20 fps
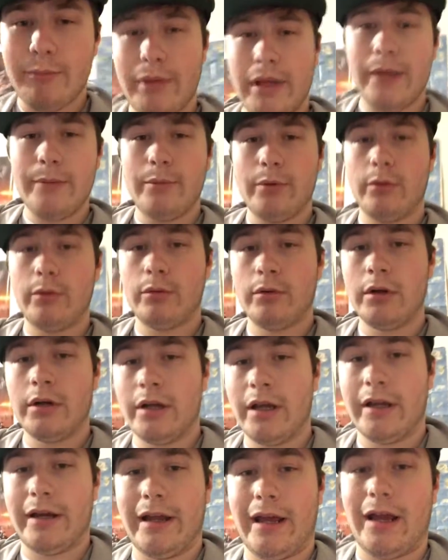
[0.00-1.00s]
people
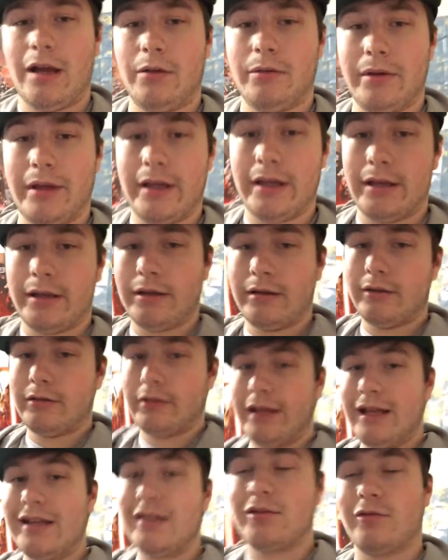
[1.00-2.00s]
and how they
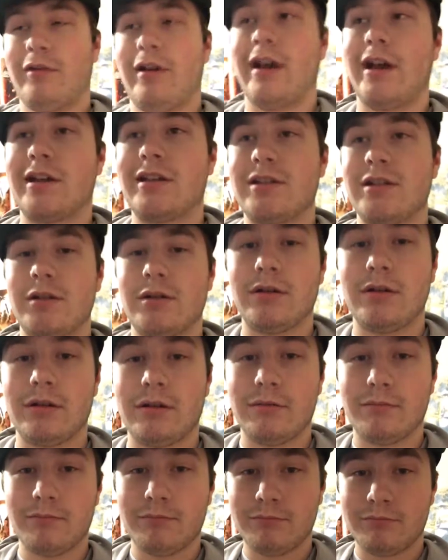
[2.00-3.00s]
interact
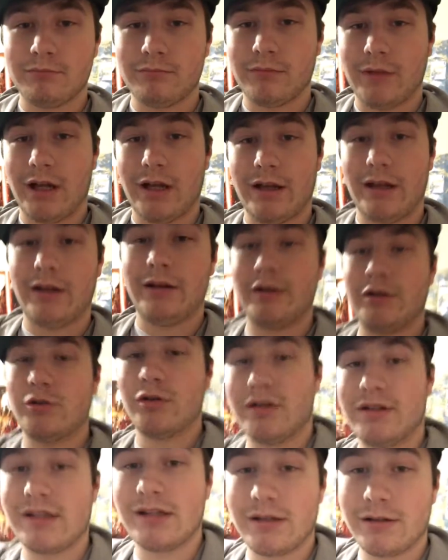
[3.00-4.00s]
and how they
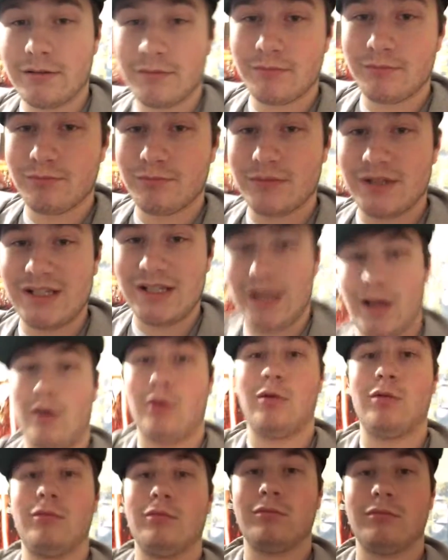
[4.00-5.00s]
try to
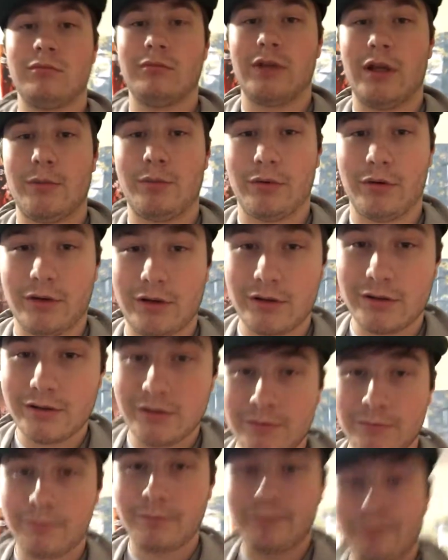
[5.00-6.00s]
sell their
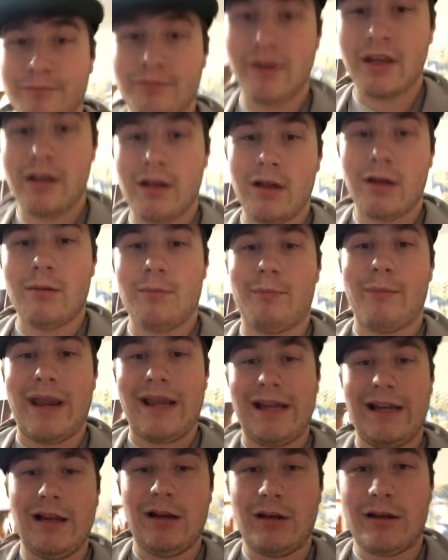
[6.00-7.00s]
products.
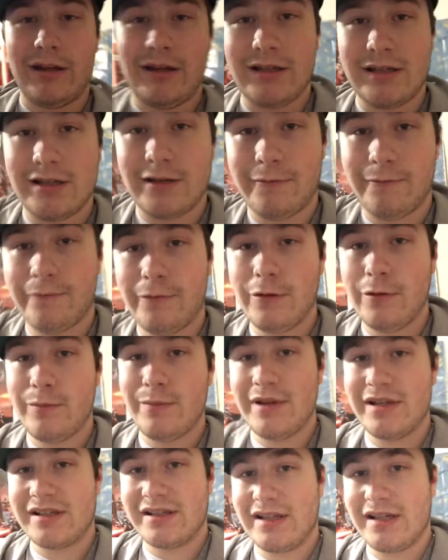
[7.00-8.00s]
Mainly looking into the
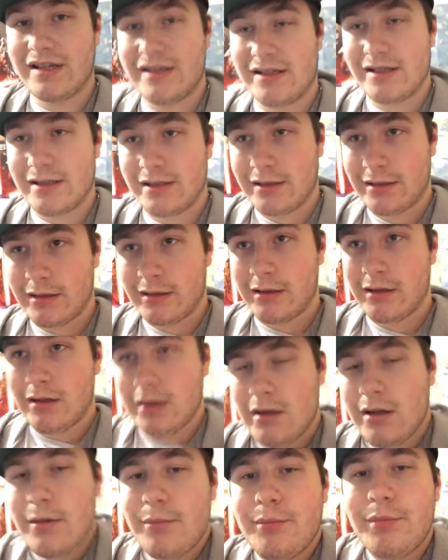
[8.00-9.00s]
food business,
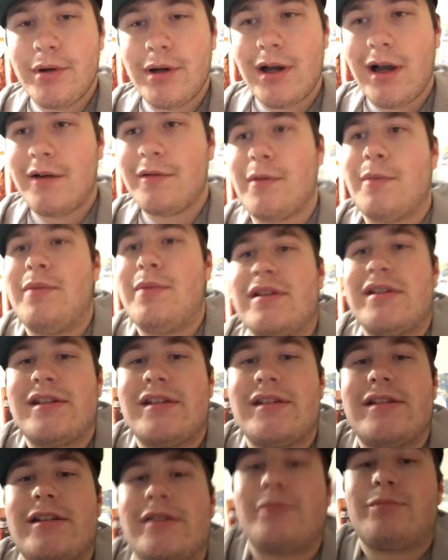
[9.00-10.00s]
but other
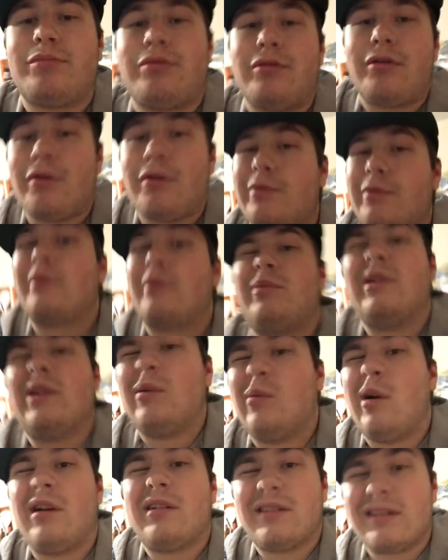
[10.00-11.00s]
businesses
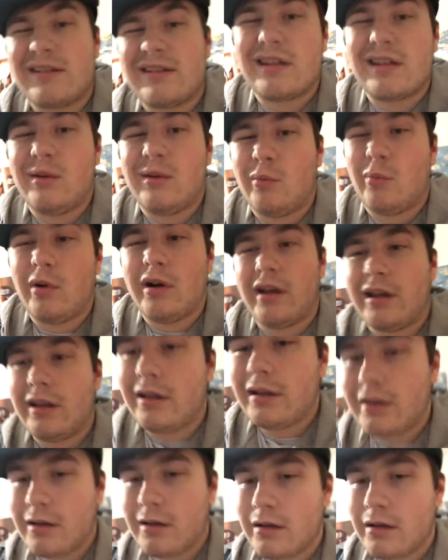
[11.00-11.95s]
probably work the same way.